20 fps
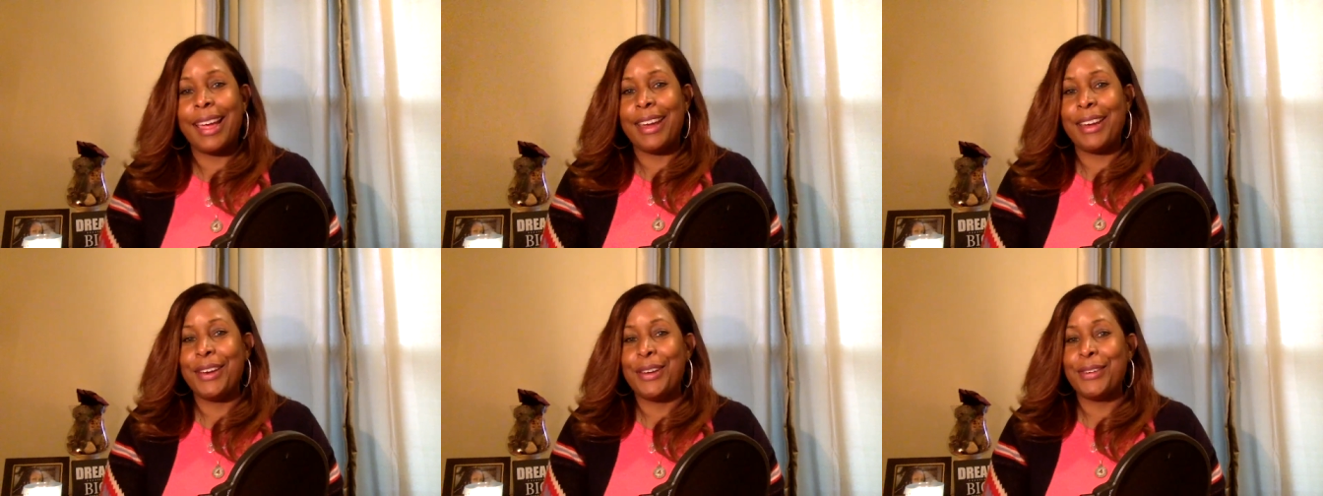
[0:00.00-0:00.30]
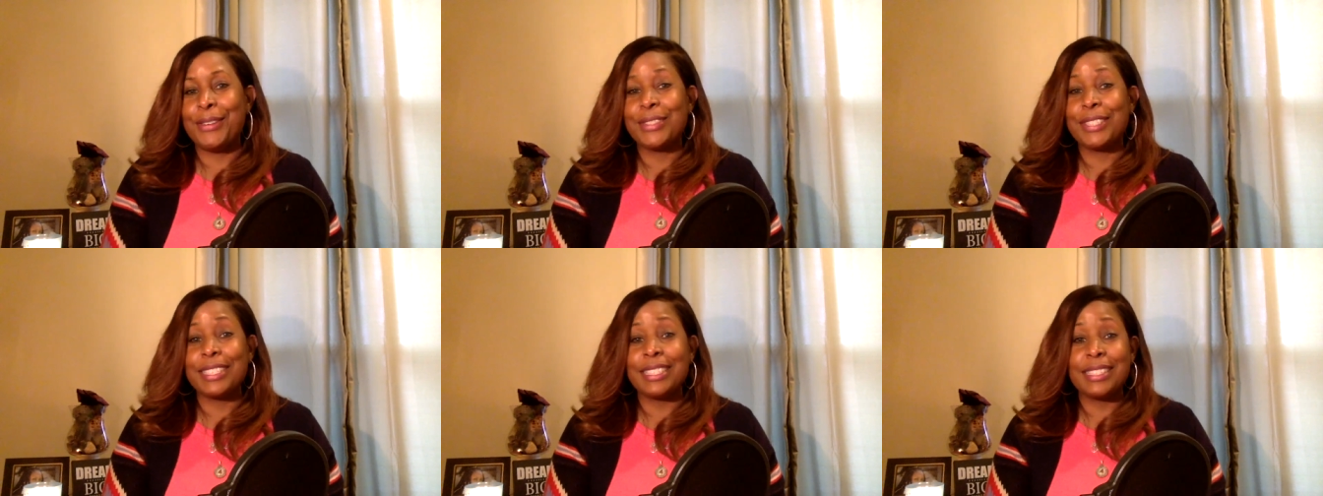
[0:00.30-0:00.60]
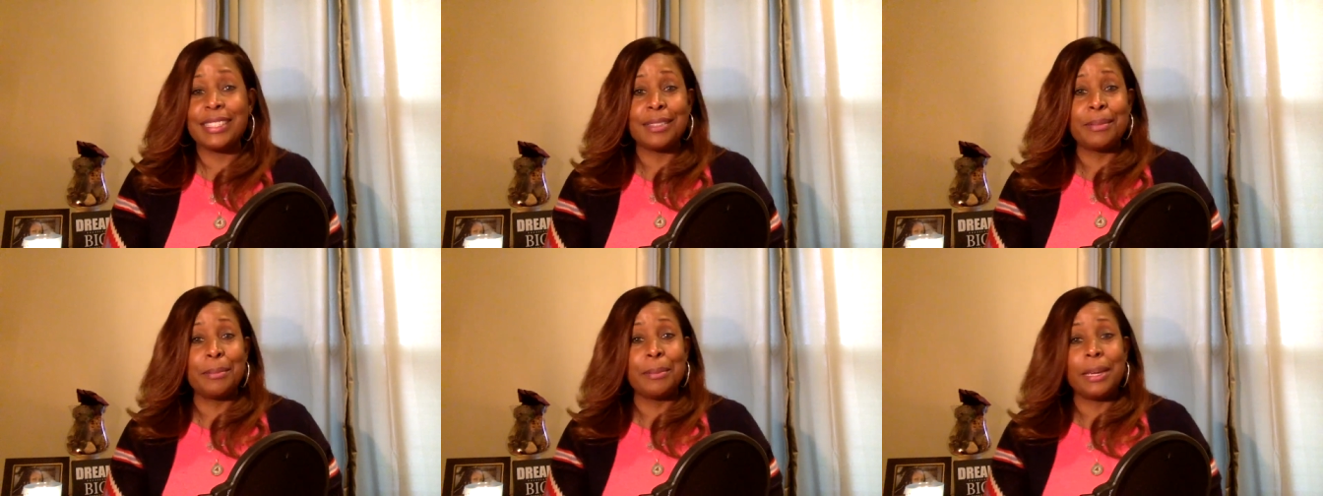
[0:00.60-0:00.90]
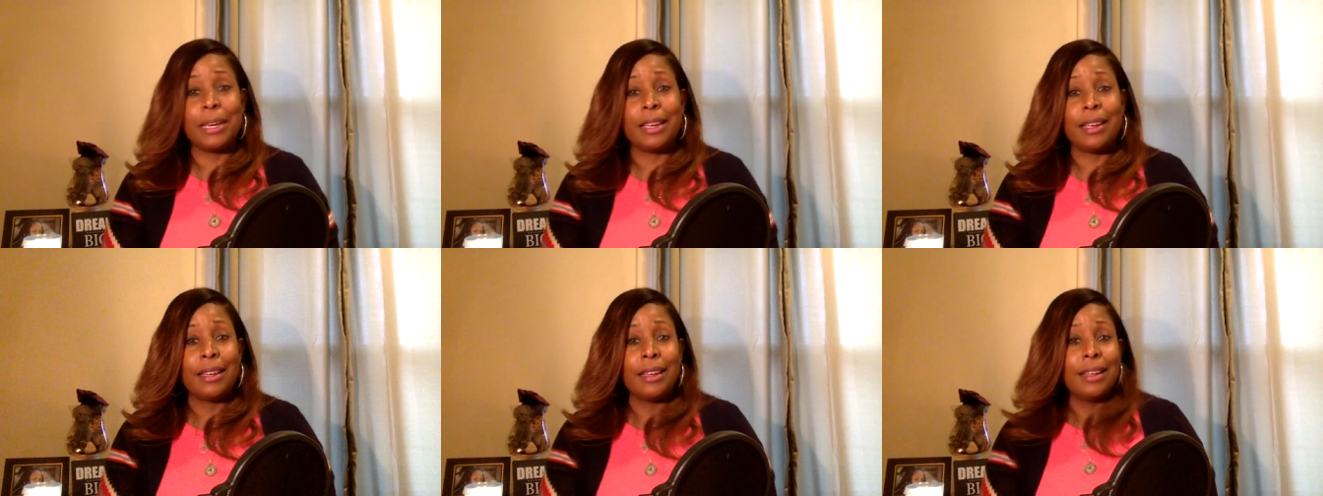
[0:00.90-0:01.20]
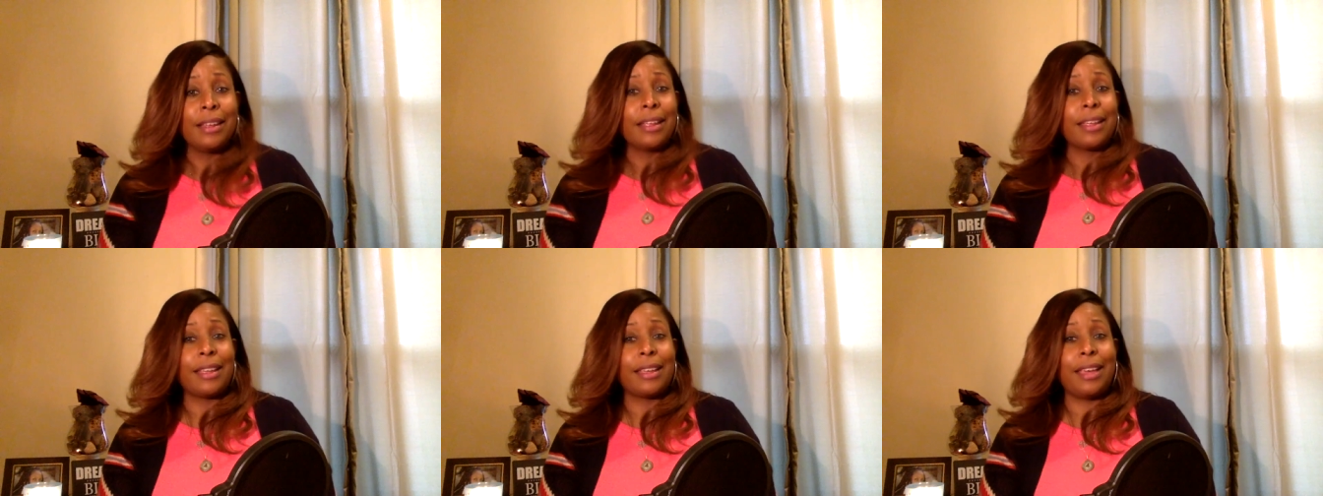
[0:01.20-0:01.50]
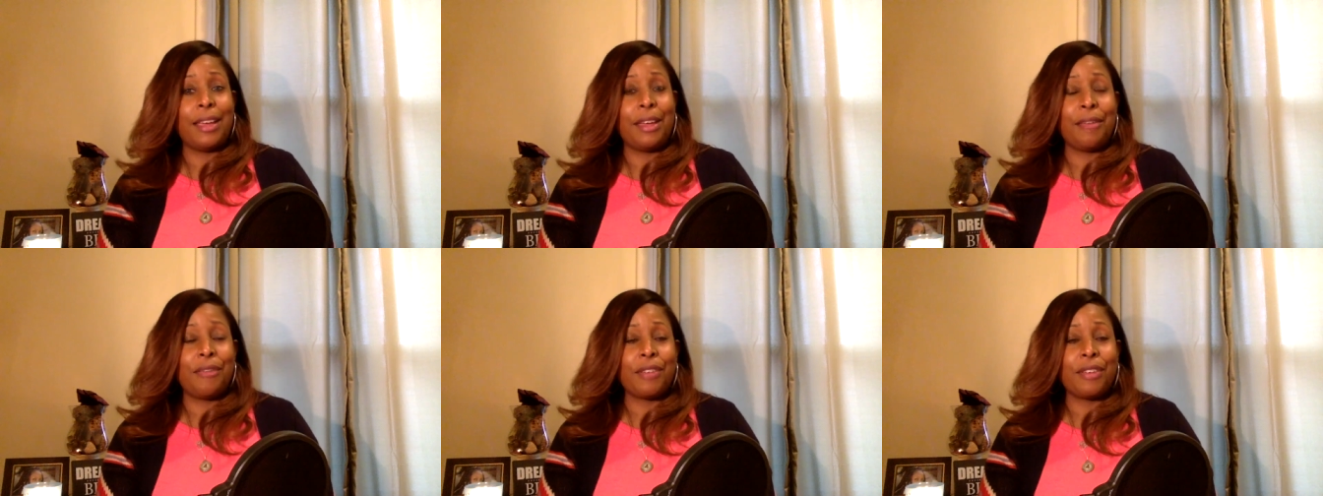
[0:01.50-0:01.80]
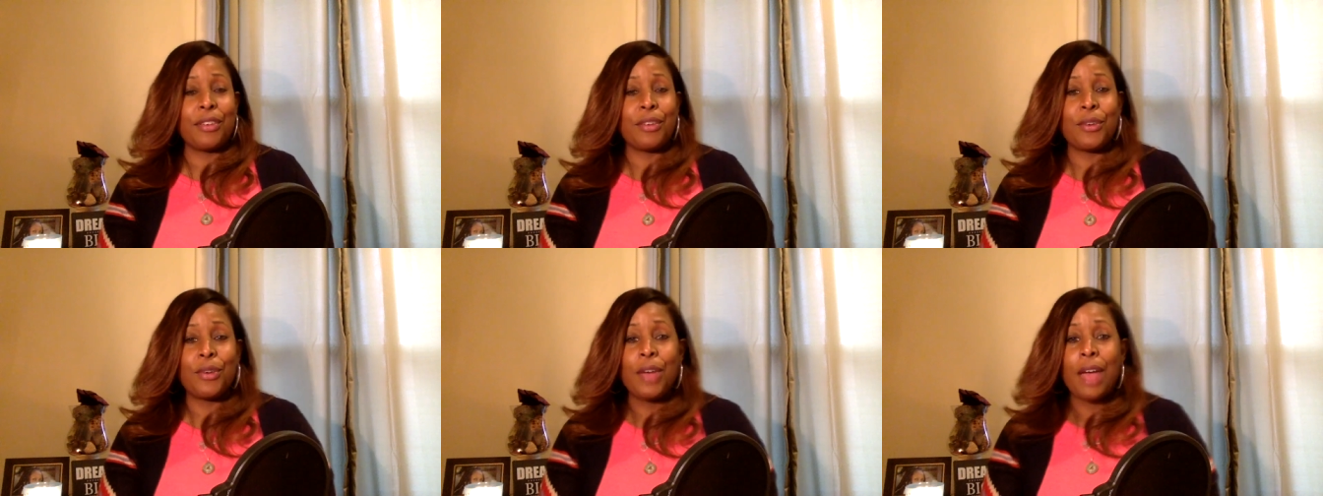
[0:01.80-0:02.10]
No sense of me giving
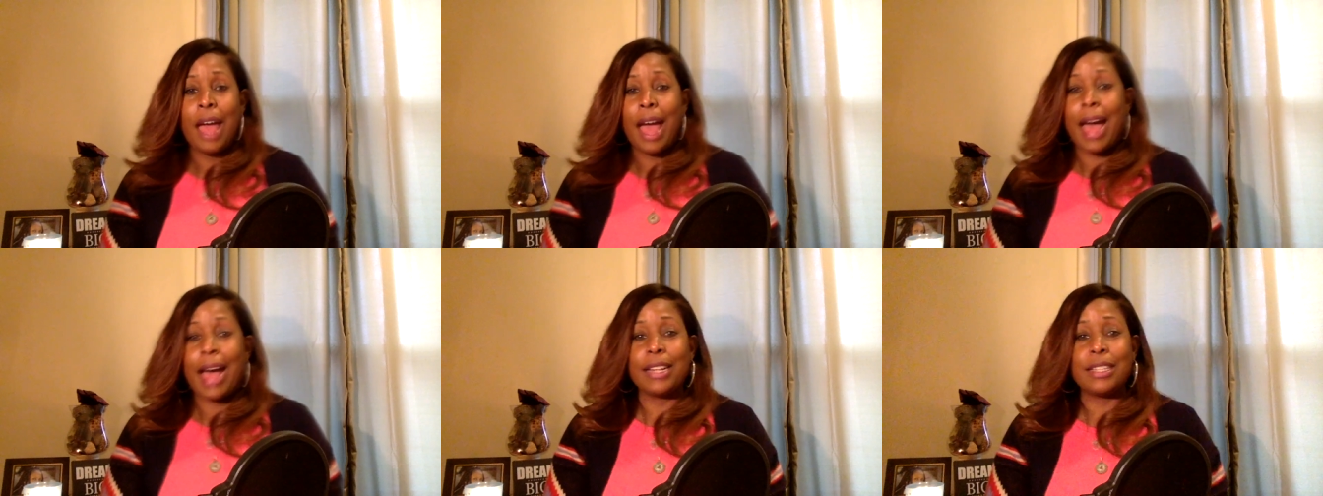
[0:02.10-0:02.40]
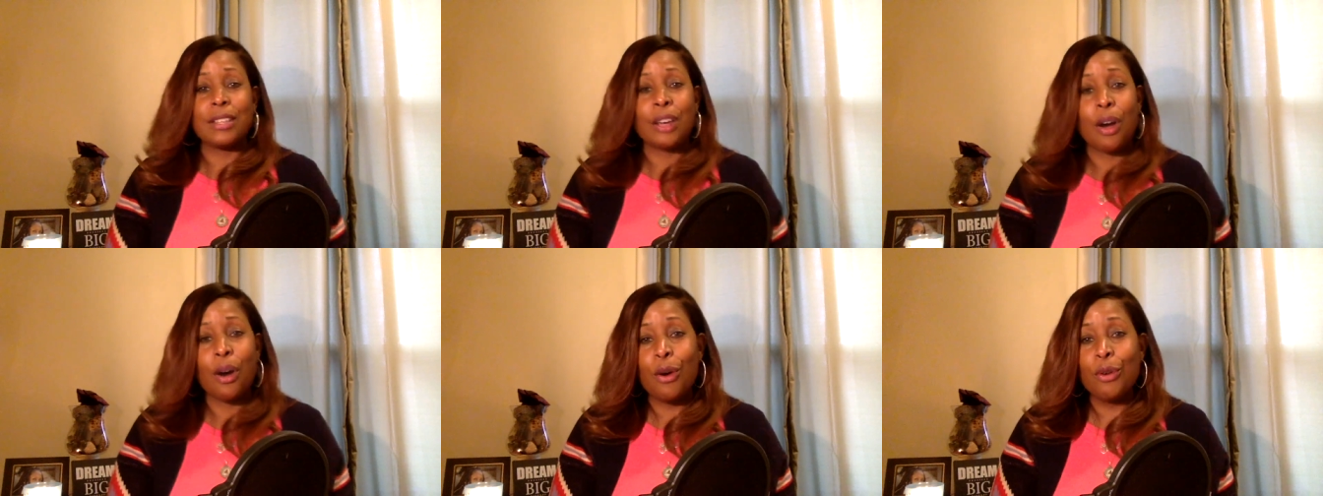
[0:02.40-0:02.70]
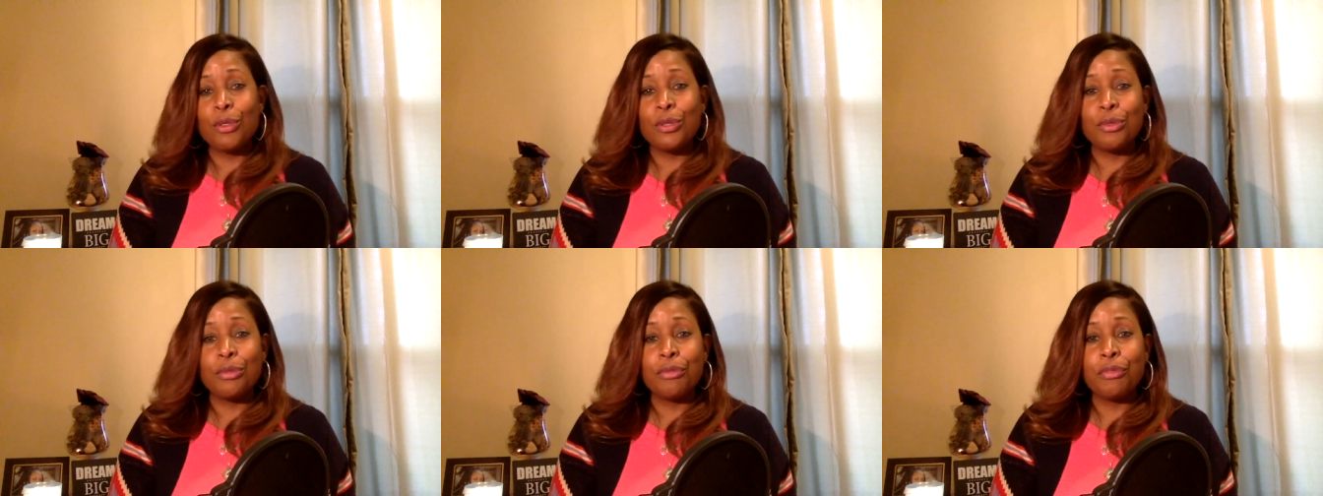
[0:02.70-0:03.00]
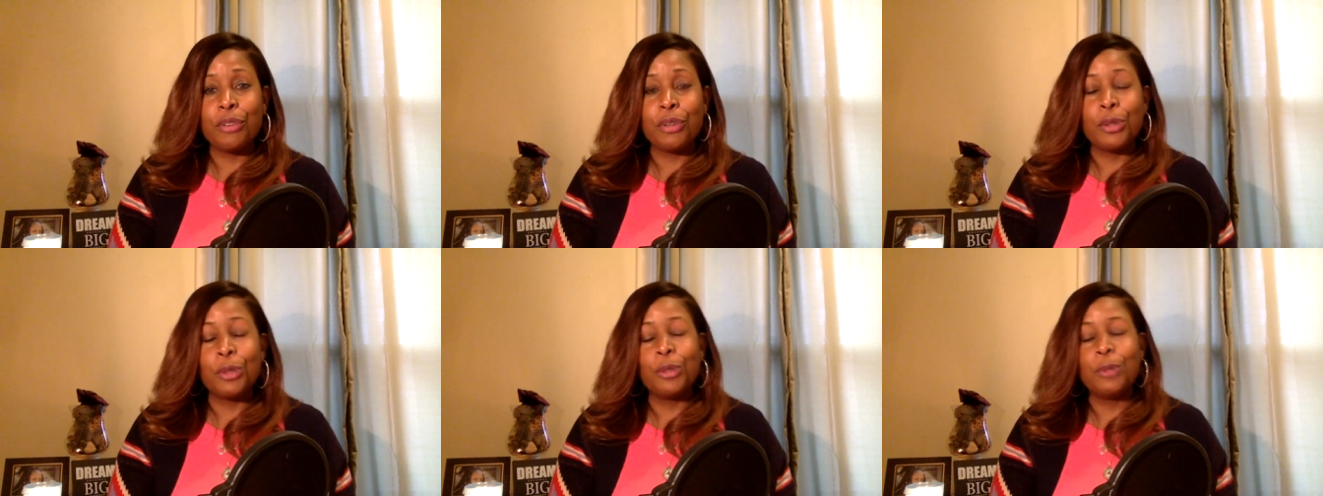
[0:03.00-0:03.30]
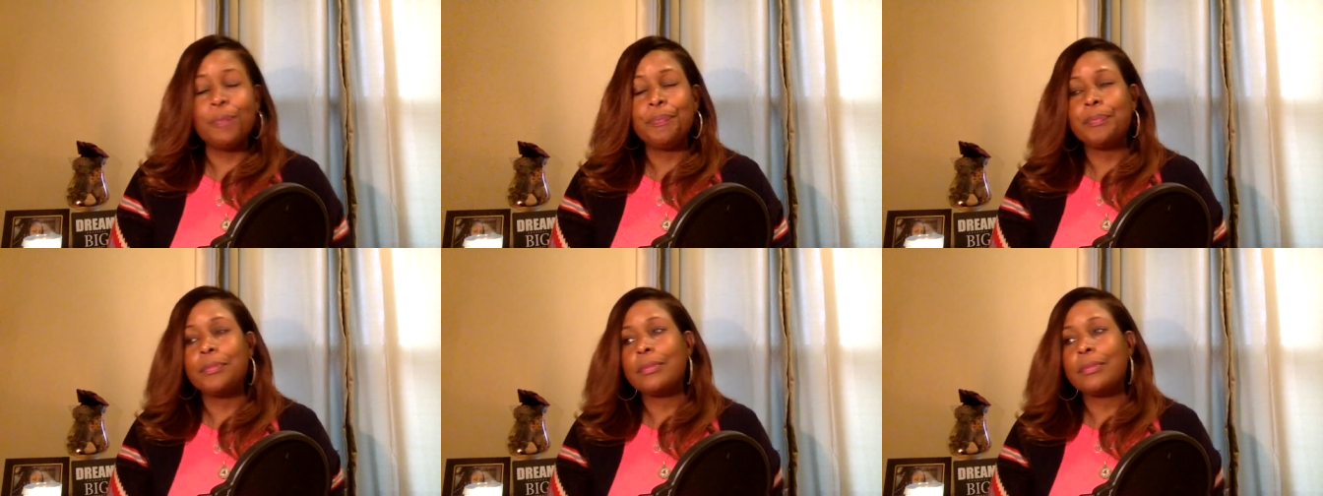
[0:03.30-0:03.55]
you, I told you, fool.